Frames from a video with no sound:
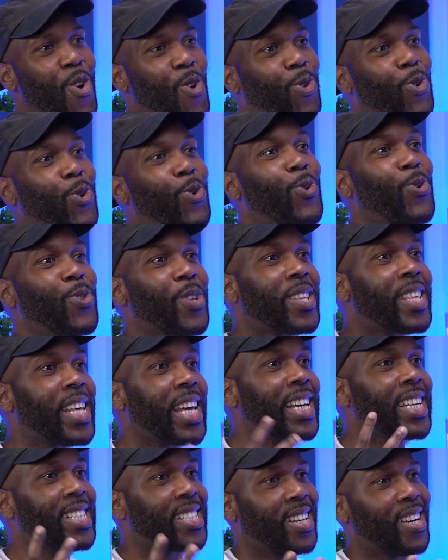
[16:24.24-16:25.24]
All the
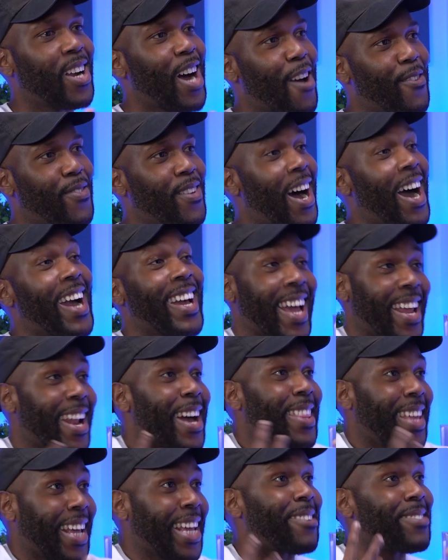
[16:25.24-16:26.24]
things in life, again, I
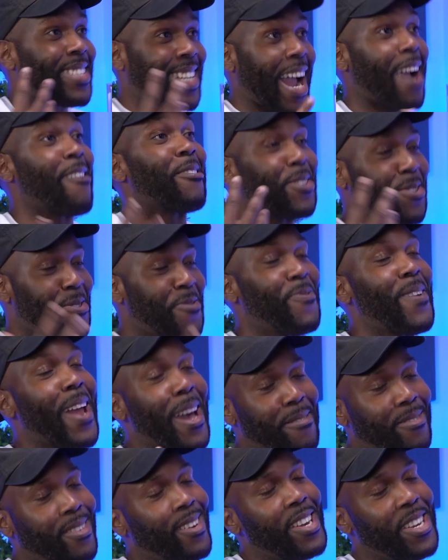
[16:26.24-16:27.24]
think gives character and
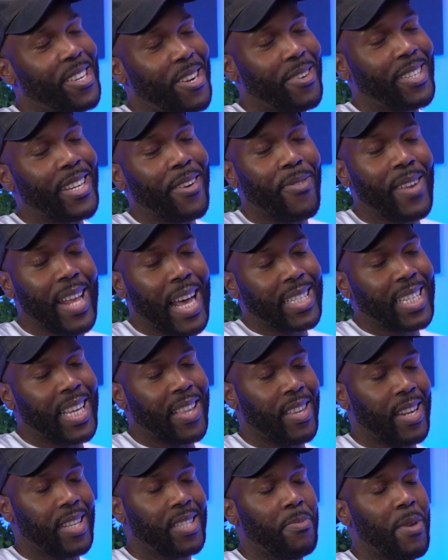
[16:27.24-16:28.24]
flavor, definitely has
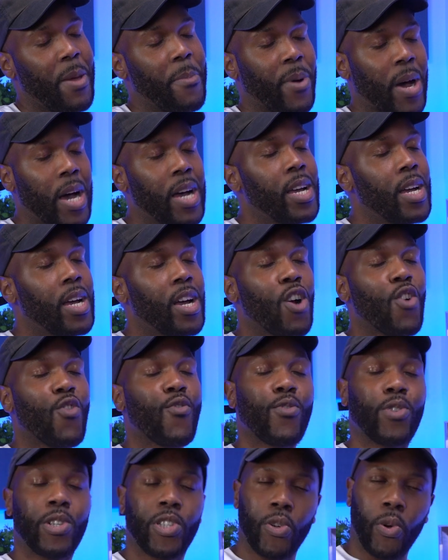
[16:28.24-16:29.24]
given it to me, but
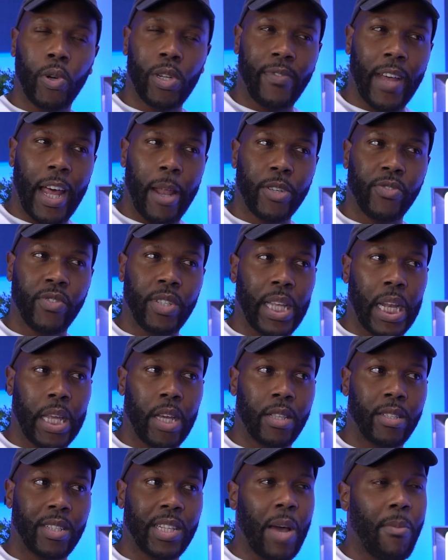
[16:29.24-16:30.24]
for sure develops resilience.